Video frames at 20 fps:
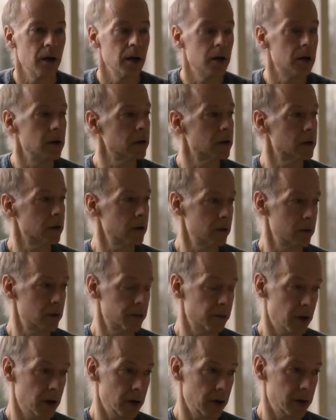it
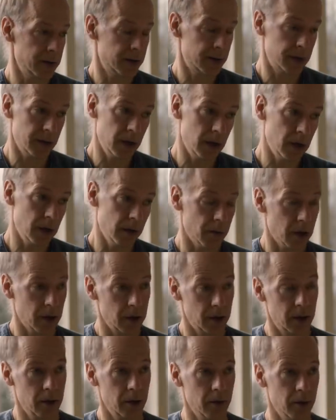includes my seeing, my
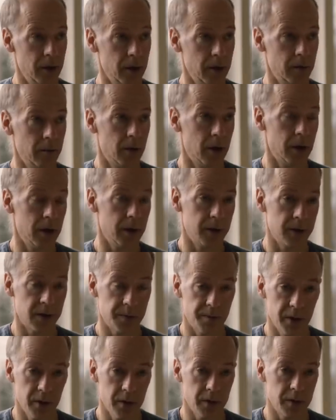hearing, my
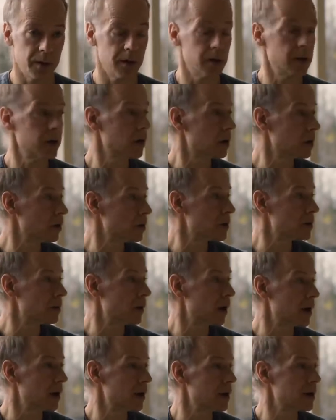experiencing, it includes
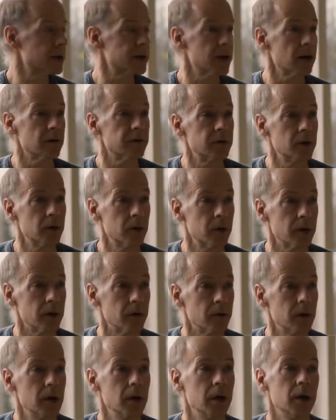my
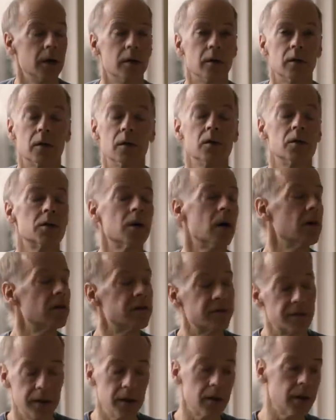self-knowing. It includes all
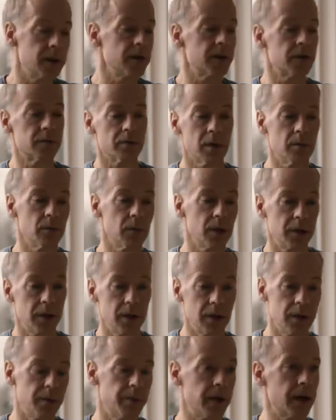feelings rumbling
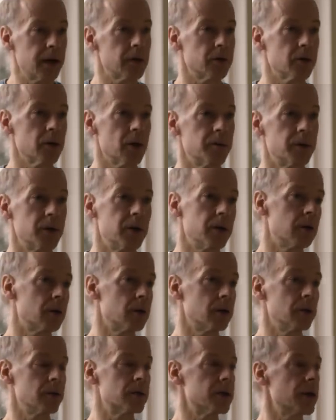in the backdrop. It
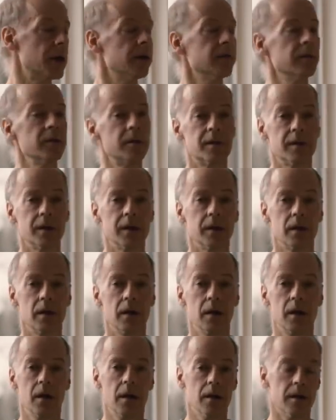includes everything
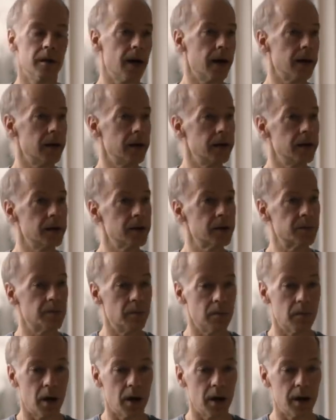that is
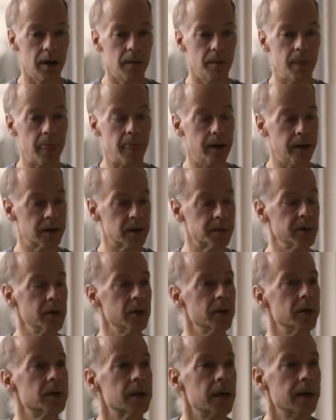my
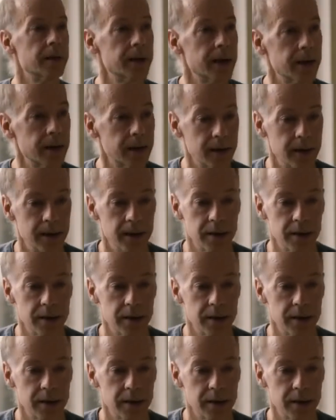experience. And that